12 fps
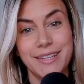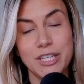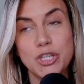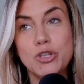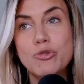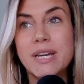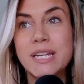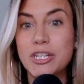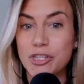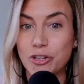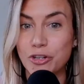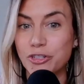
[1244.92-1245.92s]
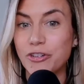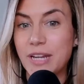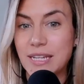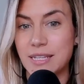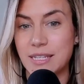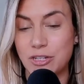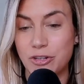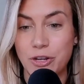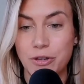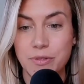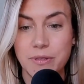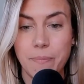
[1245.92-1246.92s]
You can discern your yeses and your
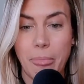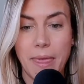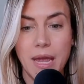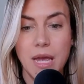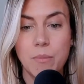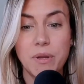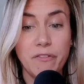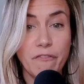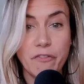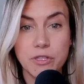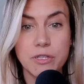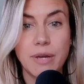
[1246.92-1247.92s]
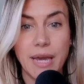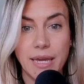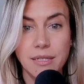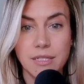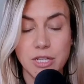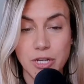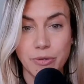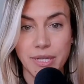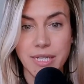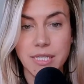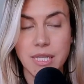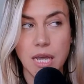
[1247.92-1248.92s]
nos. But if it feels okay to
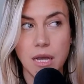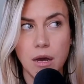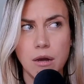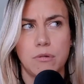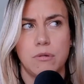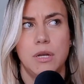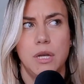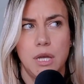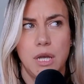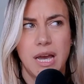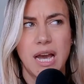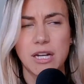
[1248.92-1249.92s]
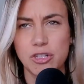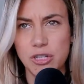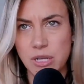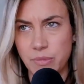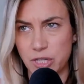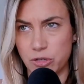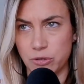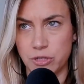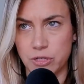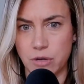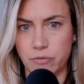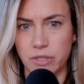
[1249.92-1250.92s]
notice, like, oh, actually my
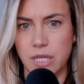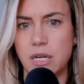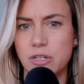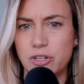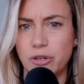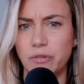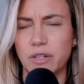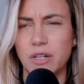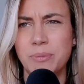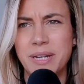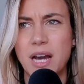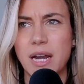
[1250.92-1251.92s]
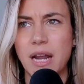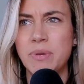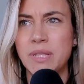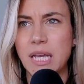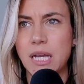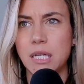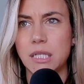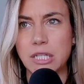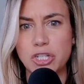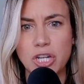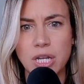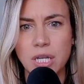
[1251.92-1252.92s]
shoulders are really hunched over. Oh my God, I've been like
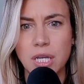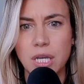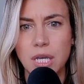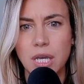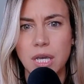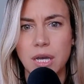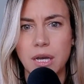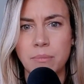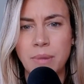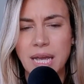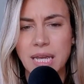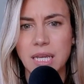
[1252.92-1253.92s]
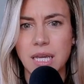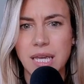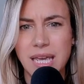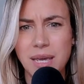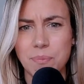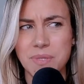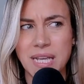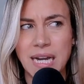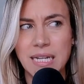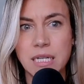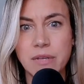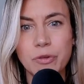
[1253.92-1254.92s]
clenching my hips and I
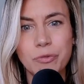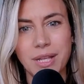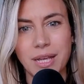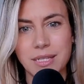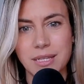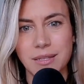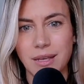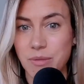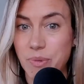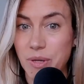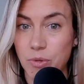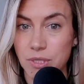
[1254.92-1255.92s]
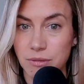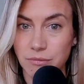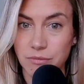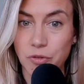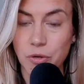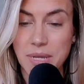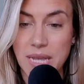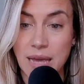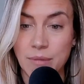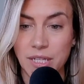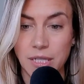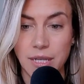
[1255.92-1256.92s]
didn't even realize it. That's a big one for me
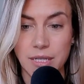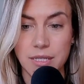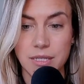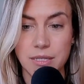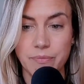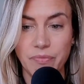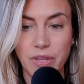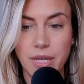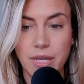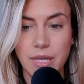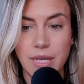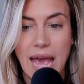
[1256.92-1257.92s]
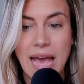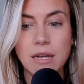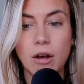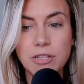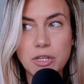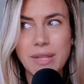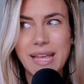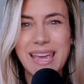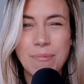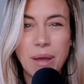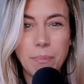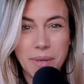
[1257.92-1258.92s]
and my clients. And also, like,
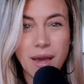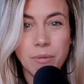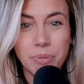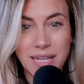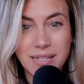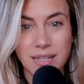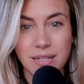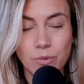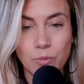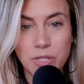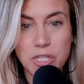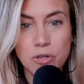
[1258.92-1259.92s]
it might be unpleasant. Once